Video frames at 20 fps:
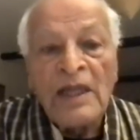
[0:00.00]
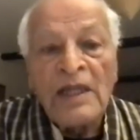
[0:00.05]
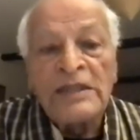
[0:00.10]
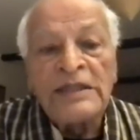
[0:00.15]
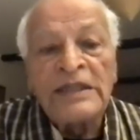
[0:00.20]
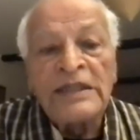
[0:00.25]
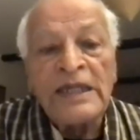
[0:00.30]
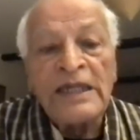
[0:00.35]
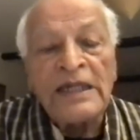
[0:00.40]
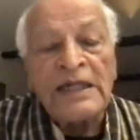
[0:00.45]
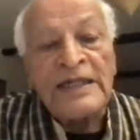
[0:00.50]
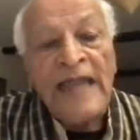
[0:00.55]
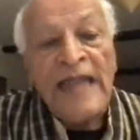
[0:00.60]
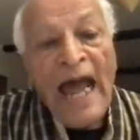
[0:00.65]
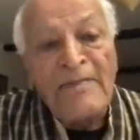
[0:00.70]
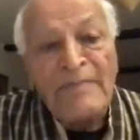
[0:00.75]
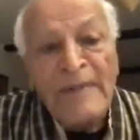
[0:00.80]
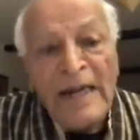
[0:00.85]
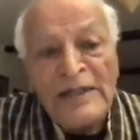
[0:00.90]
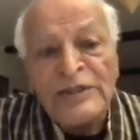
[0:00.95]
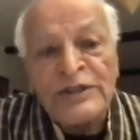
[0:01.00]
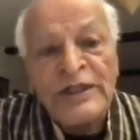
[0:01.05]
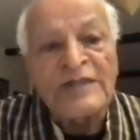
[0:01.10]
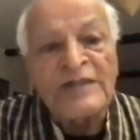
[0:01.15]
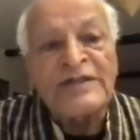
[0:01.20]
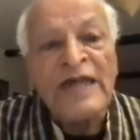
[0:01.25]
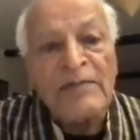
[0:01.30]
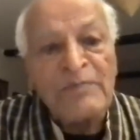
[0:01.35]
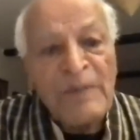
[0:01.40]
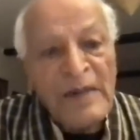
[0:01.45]
the climate
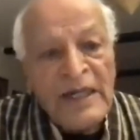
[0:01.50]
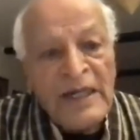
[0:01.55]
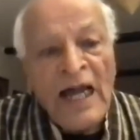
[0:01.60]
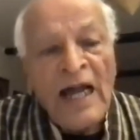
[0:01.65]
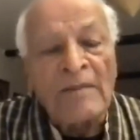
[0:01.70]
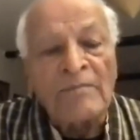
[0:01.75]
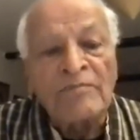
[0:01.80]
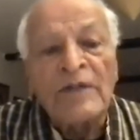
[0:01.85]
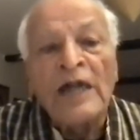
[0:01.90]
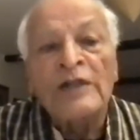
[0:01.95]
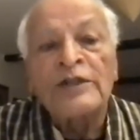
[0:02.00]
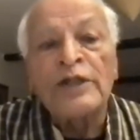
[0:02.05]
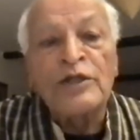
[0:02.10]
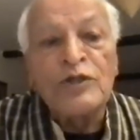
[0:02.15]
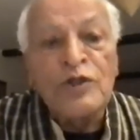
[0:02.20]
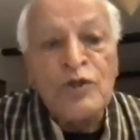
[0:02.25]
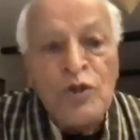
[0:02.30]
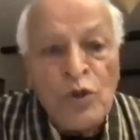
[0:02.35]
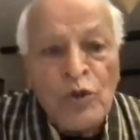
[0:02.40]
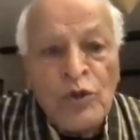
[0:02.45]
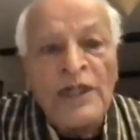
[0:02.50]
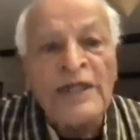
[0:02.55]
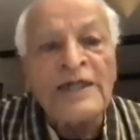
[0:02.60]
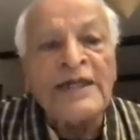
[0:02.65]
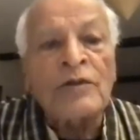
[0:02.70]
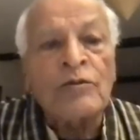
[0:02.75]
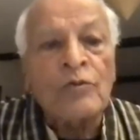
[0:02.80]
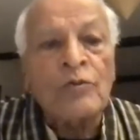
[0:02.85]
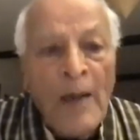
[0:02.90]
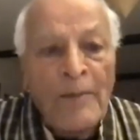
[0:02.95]
change has become the
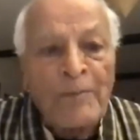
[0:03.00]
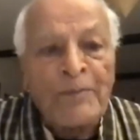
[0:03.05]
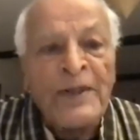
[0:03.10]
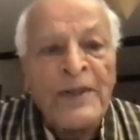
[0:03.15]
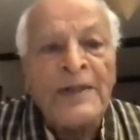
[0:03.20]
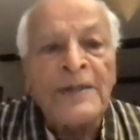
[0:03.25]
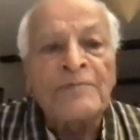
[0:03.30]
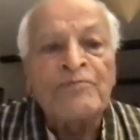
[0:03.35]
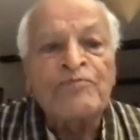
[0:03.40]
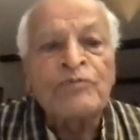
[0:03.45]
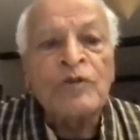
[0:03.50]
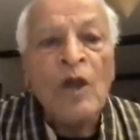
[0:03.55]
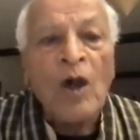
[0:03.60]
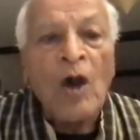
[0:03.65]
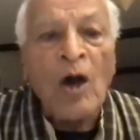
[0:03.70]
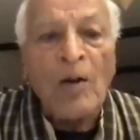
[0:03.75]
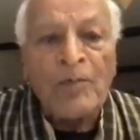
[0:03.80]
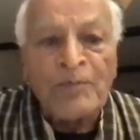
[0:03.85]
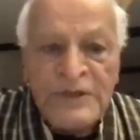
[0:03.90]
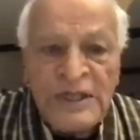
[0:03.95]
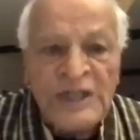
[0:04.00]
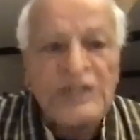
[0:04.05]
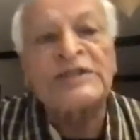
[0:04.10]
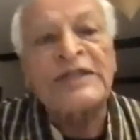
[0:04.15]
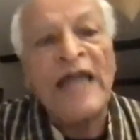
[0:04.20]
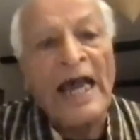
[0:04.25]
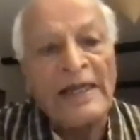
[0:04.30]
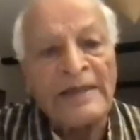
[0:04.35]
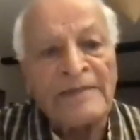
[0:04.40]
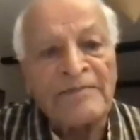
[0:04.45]
nuclear weapon of this
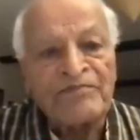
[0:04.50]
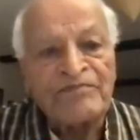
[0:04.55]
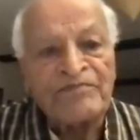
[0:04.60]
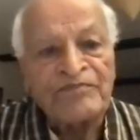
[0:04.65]
time.